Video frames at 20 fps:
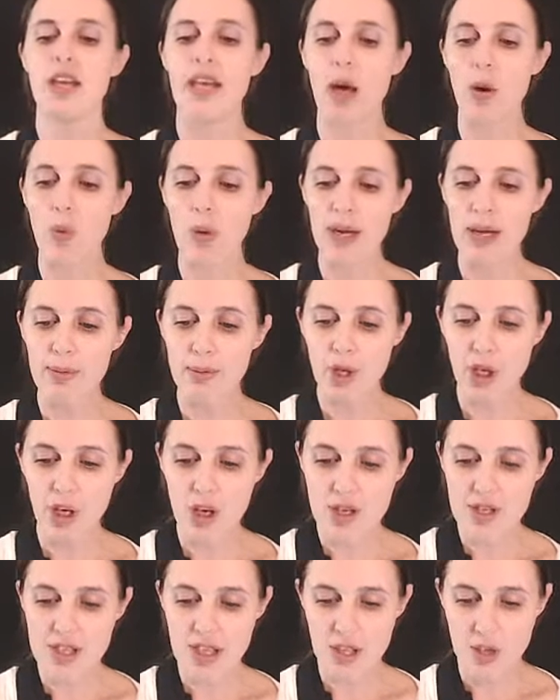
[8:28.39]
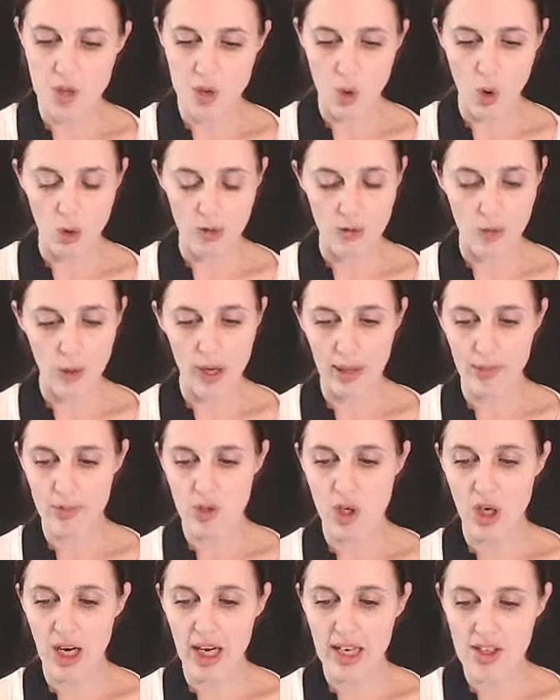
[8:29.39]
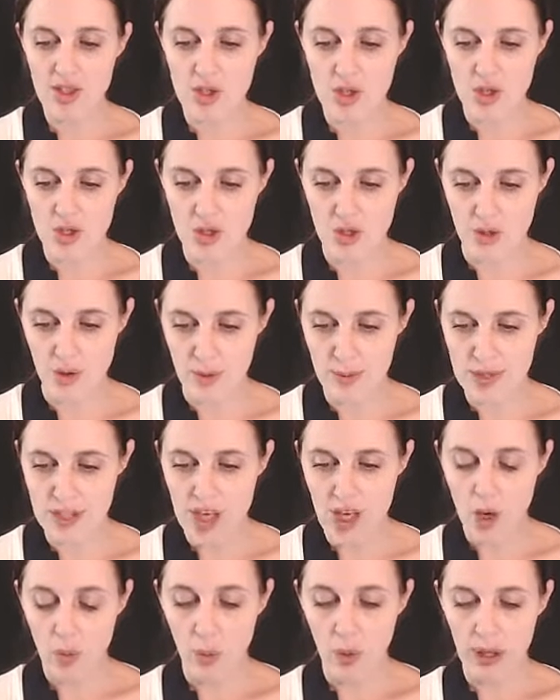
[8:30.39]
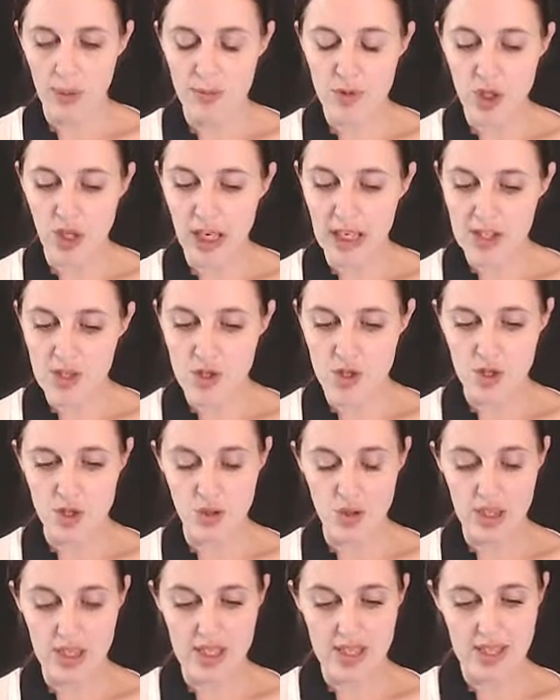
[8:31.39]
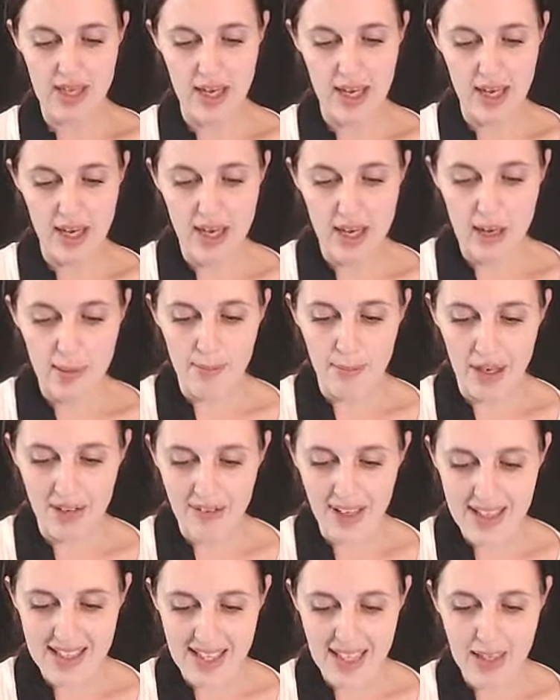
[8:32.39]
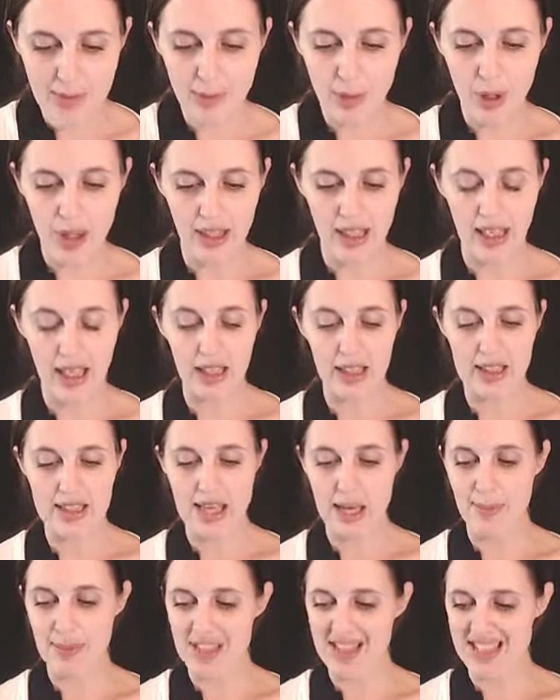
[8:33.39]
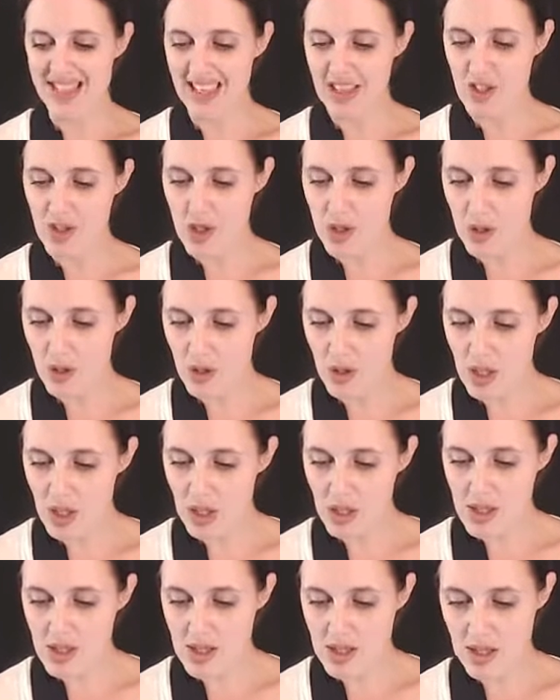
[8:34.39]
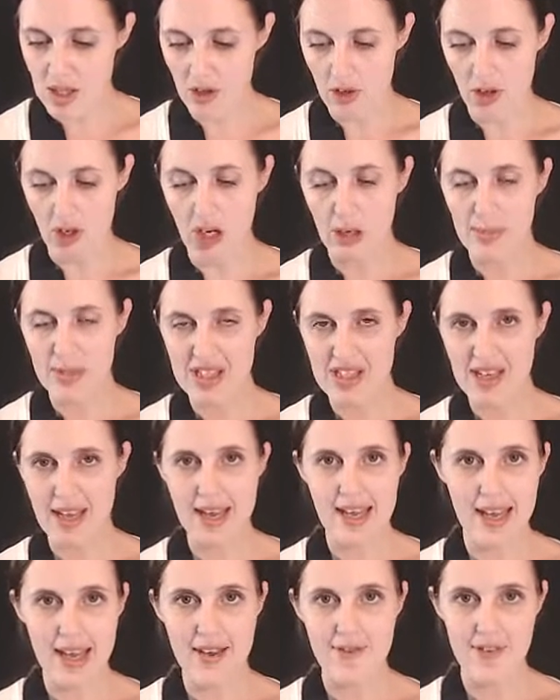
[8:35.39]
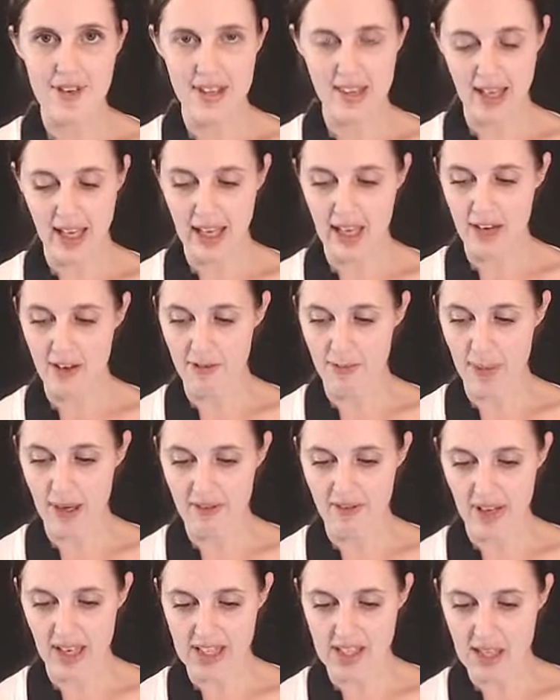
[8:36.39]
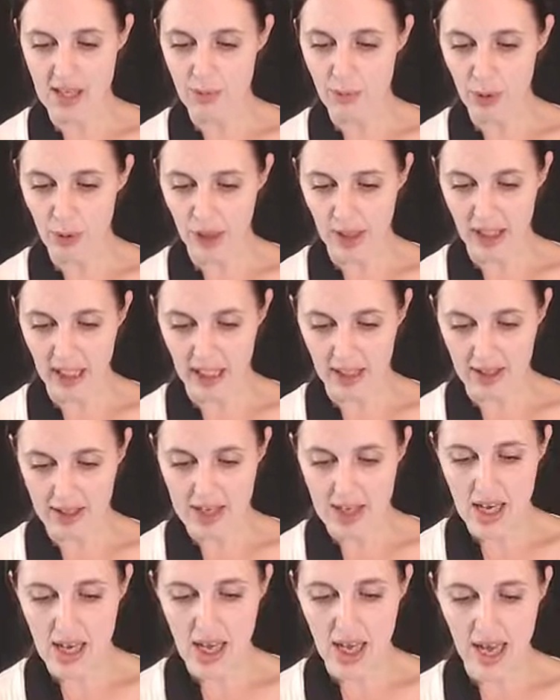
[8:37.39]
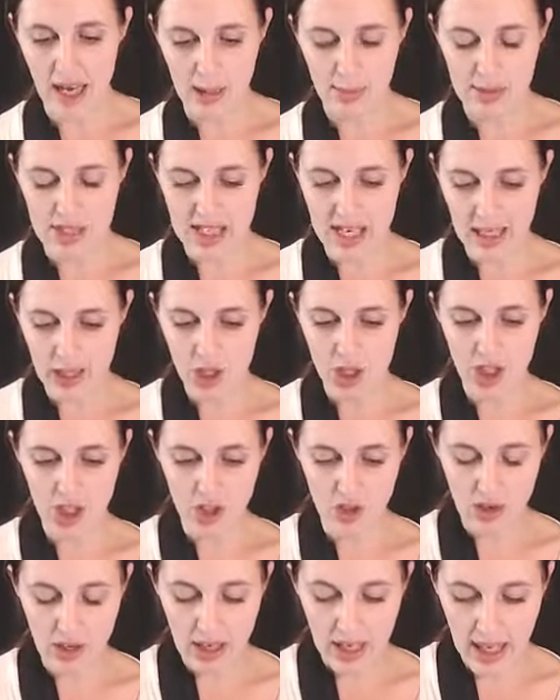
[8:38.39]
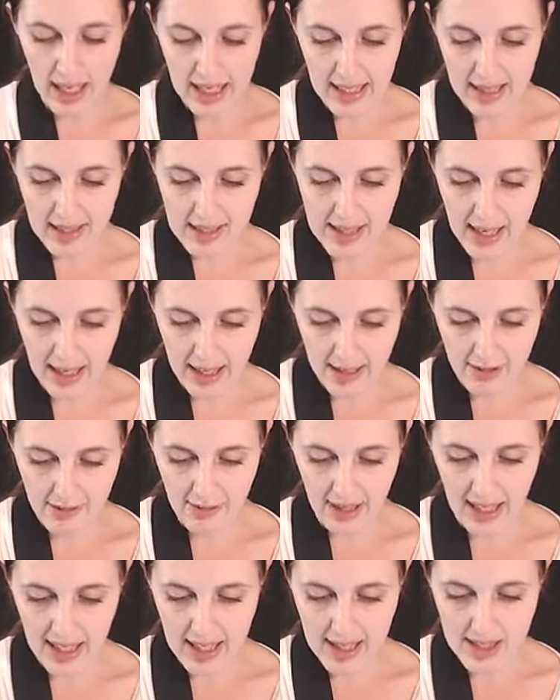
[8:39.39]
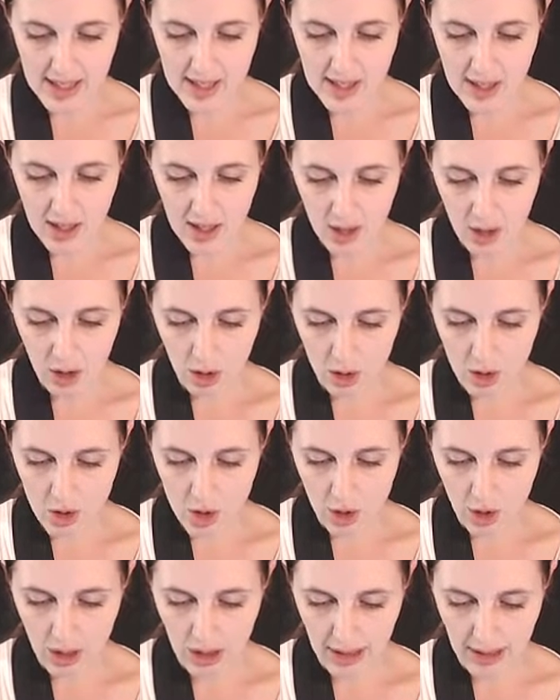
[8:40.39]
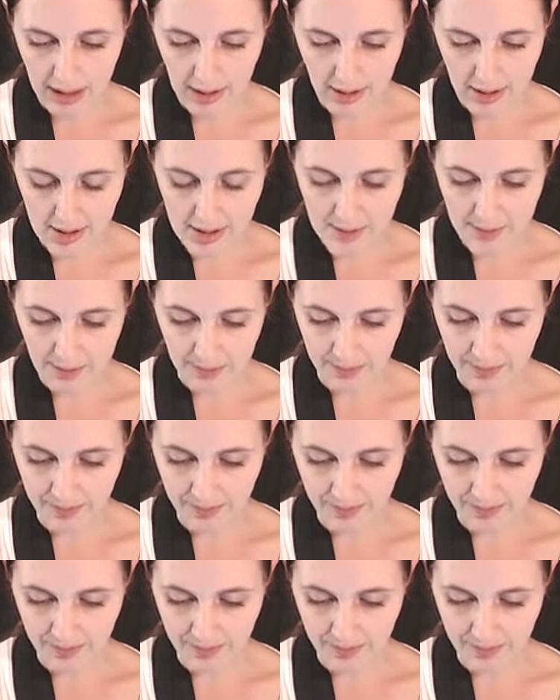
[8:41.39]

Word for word: Now when I'm closing this off, what I'm trying to do, oops, what I'm trying to do is say my VAT input account I must get to zero. I must take everything out of my VAT input account and I must actually create a VAT control account.